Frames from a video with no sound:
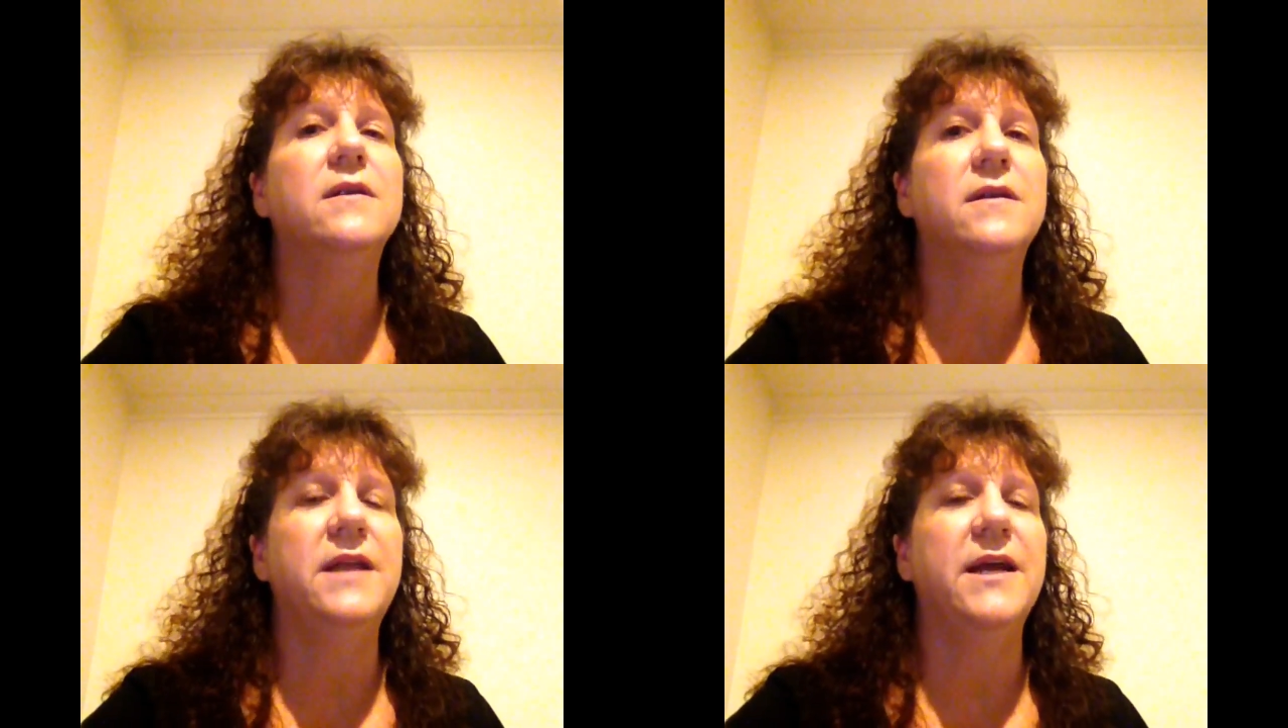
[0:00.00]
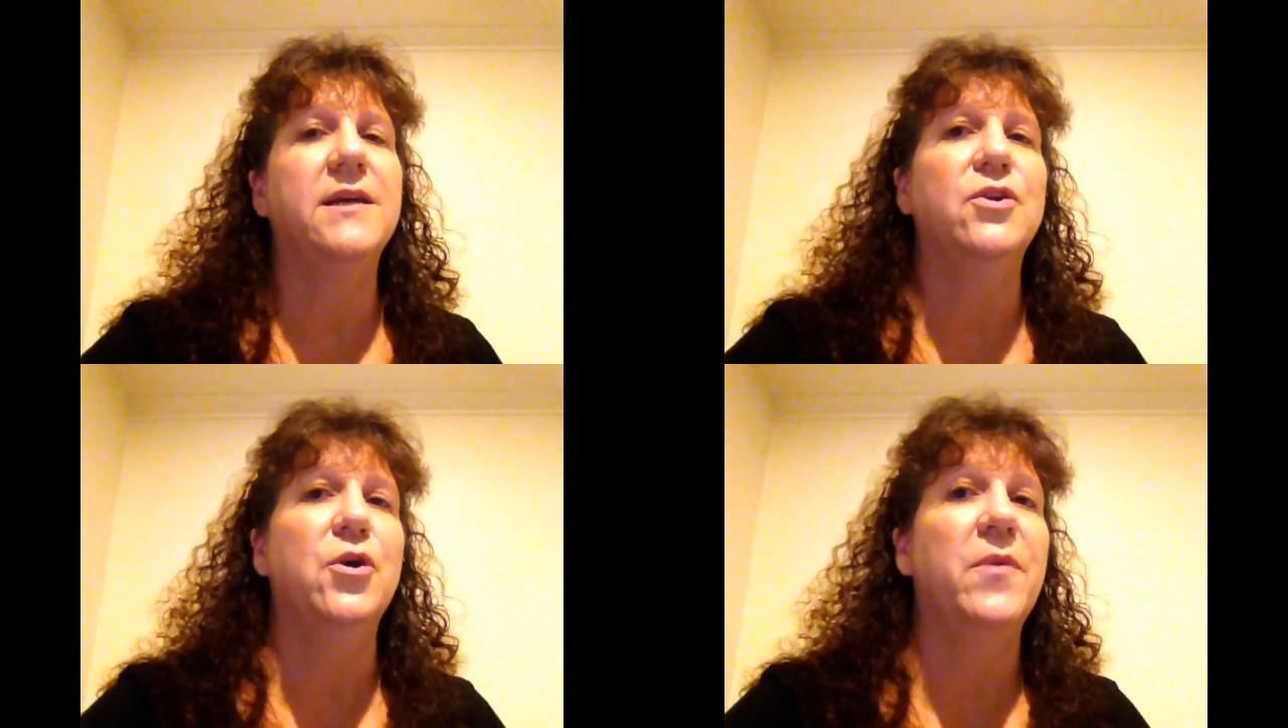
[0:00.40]
Neck
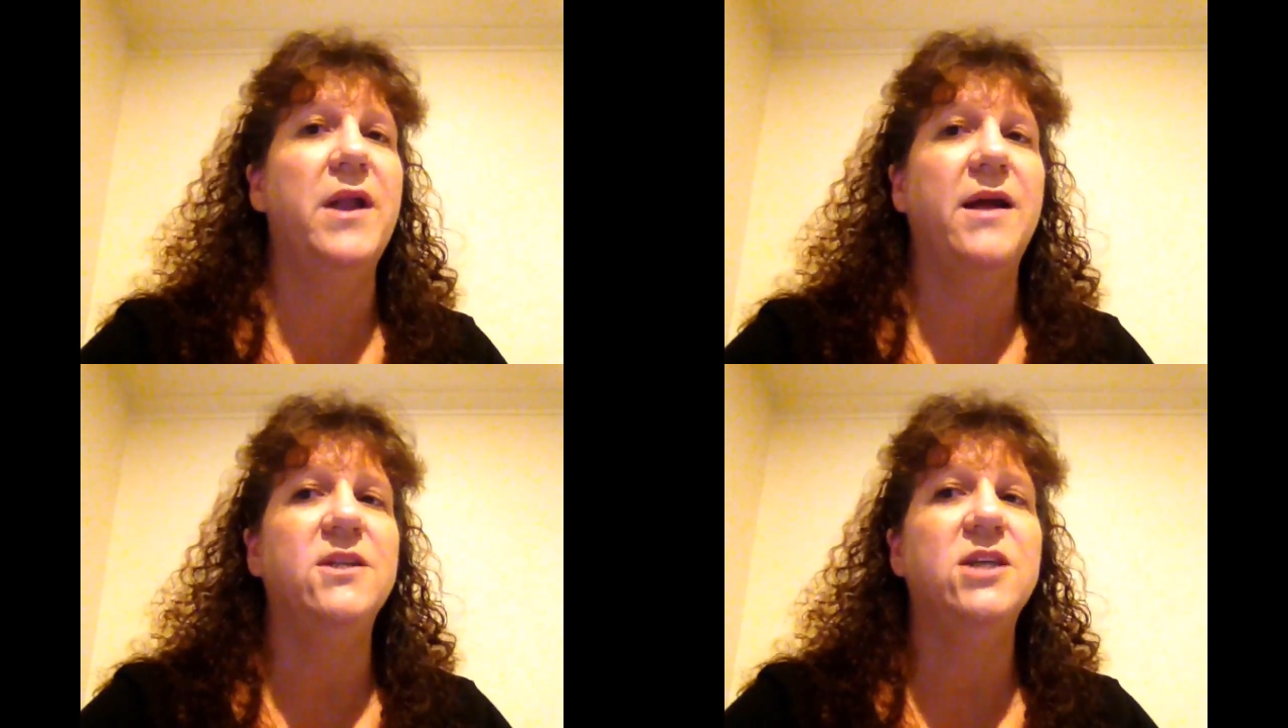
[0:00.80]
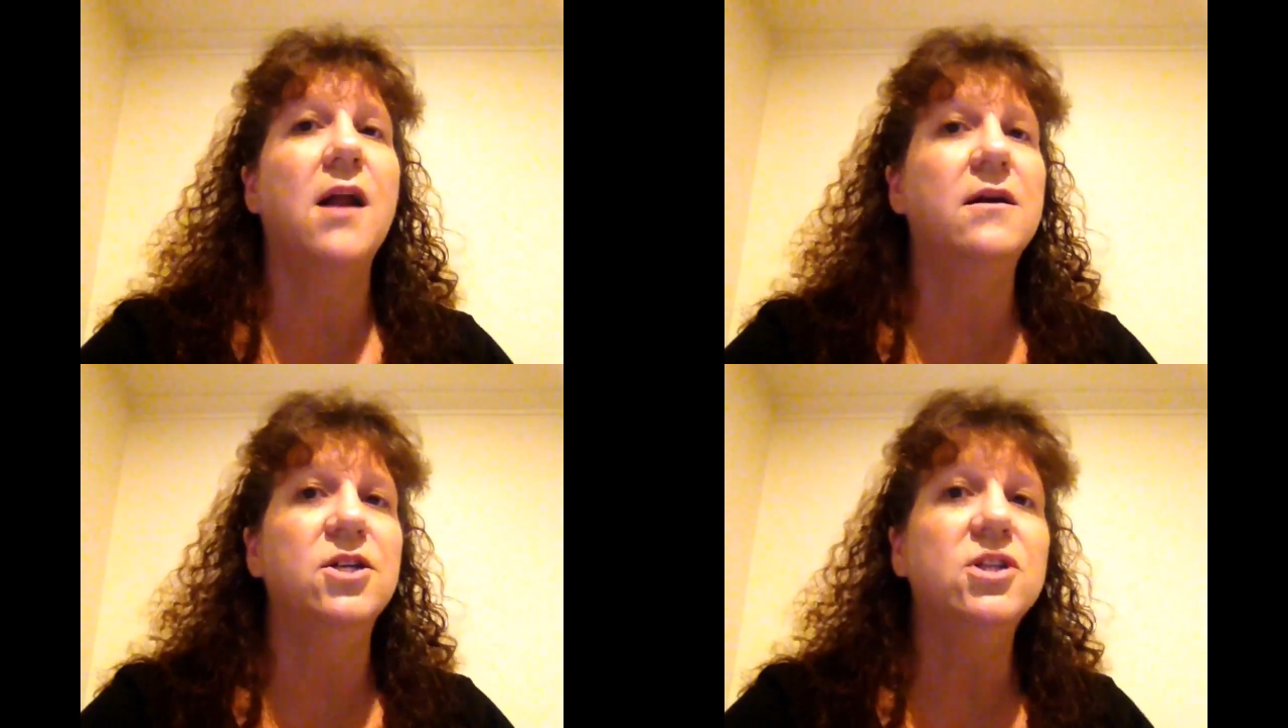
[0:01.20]
and Nominate
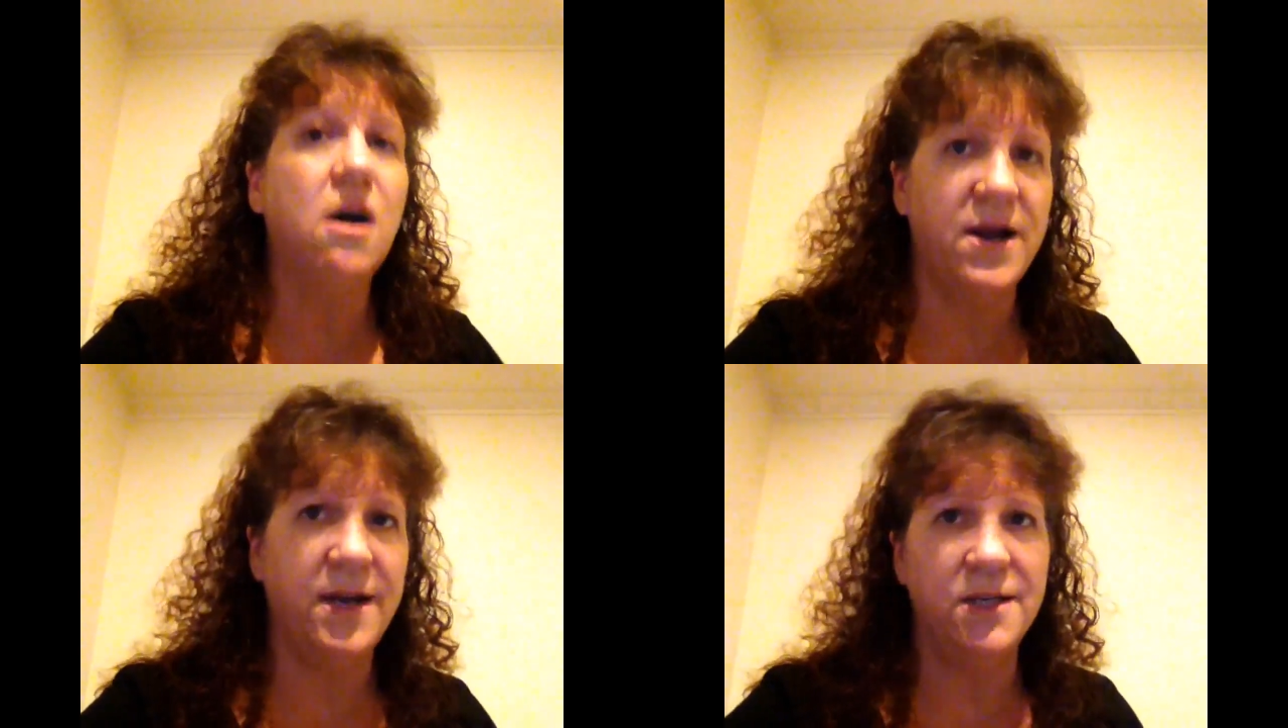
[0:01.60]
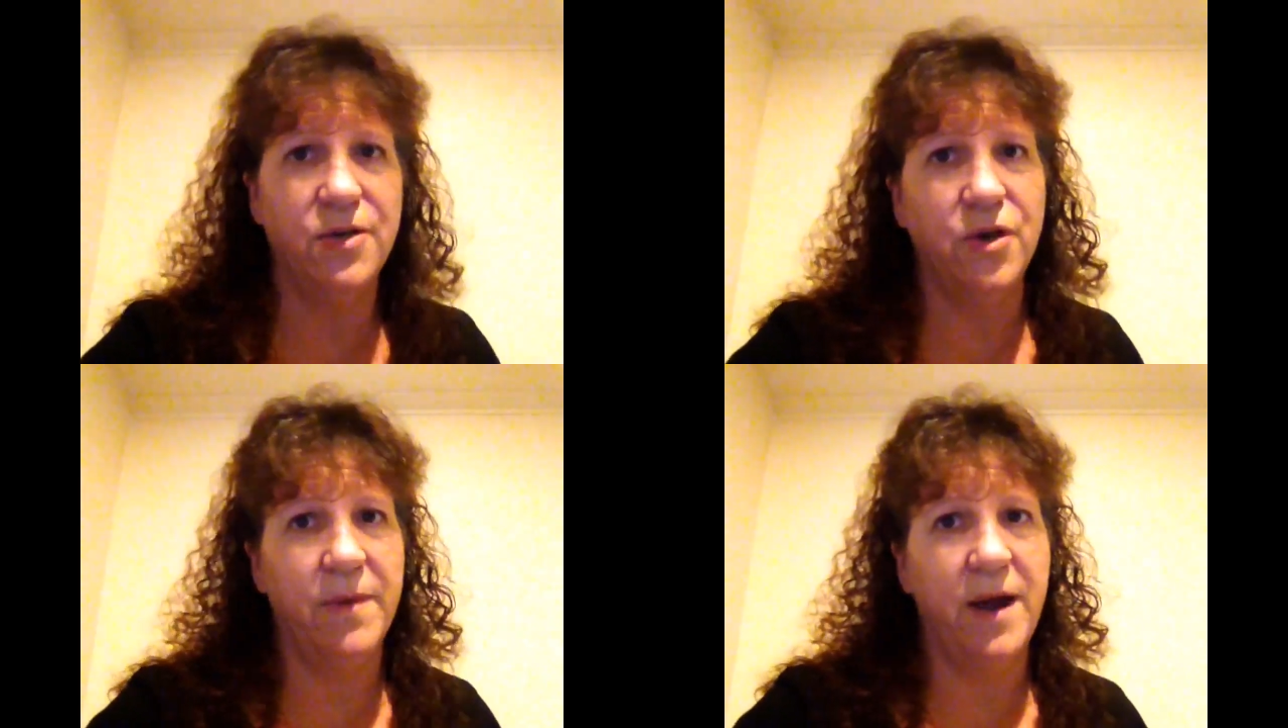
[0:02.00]
Challenge, I need to
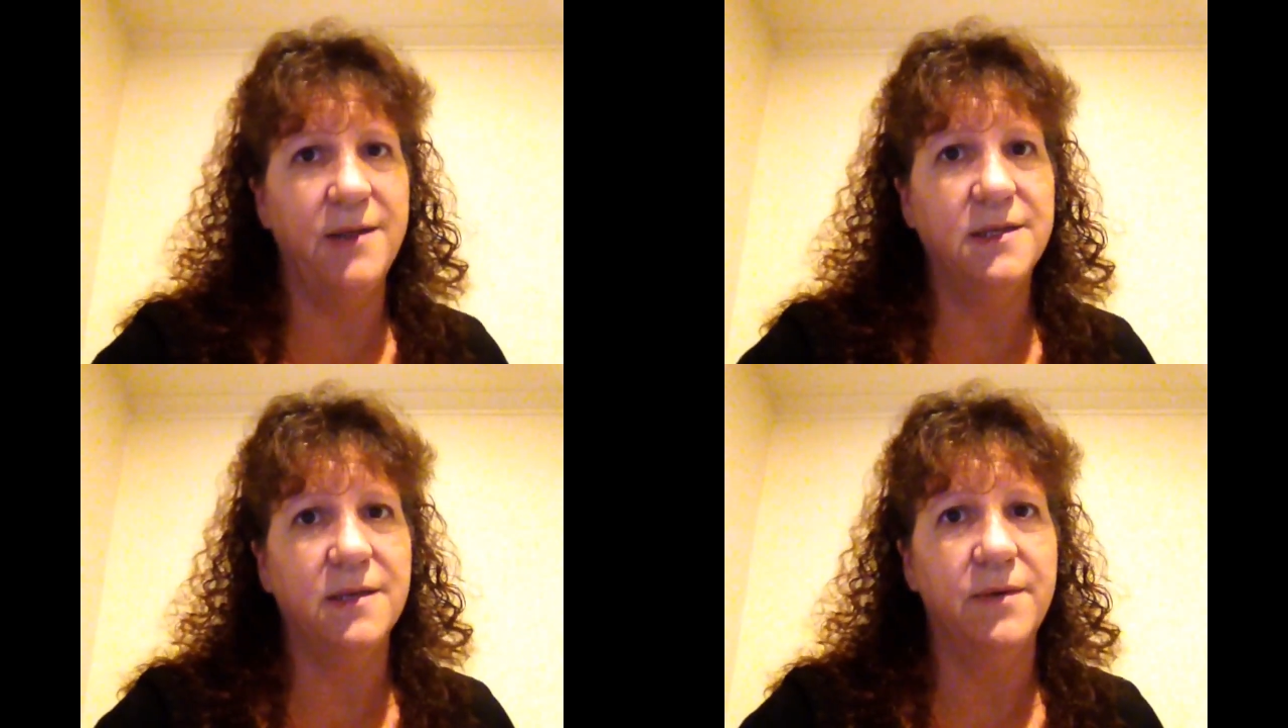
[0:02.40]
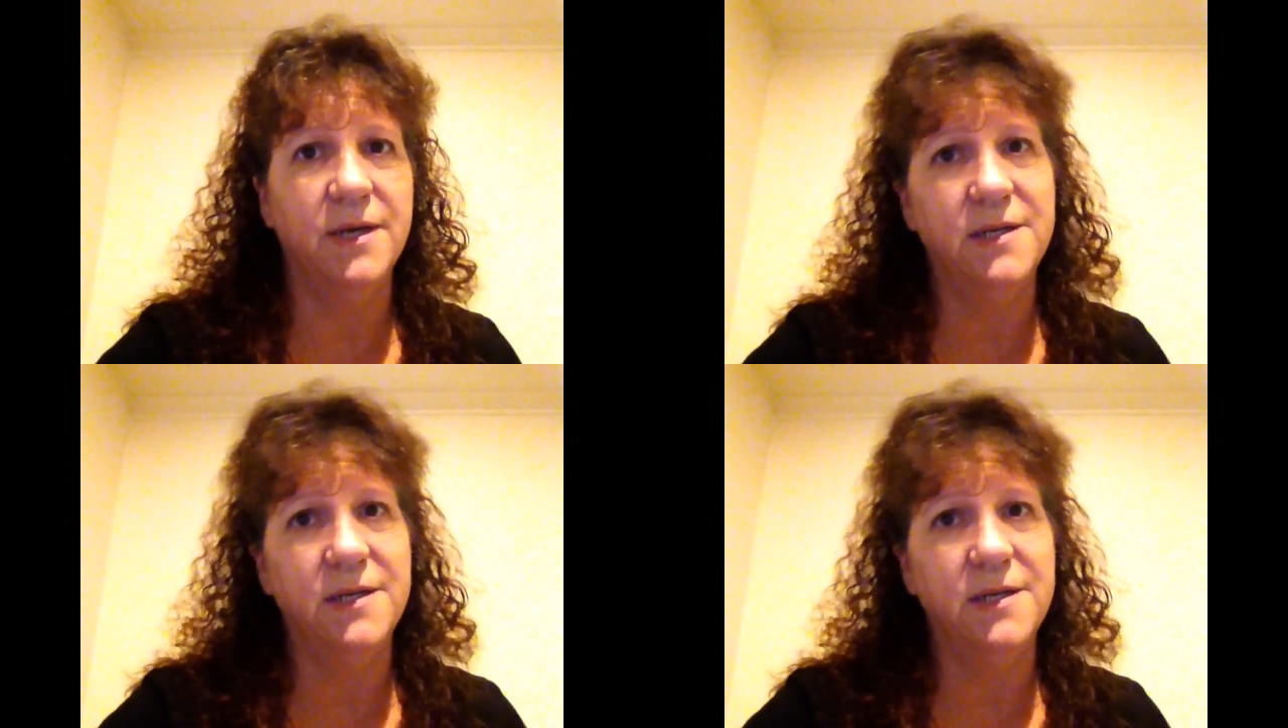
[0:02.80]
nominate somebody.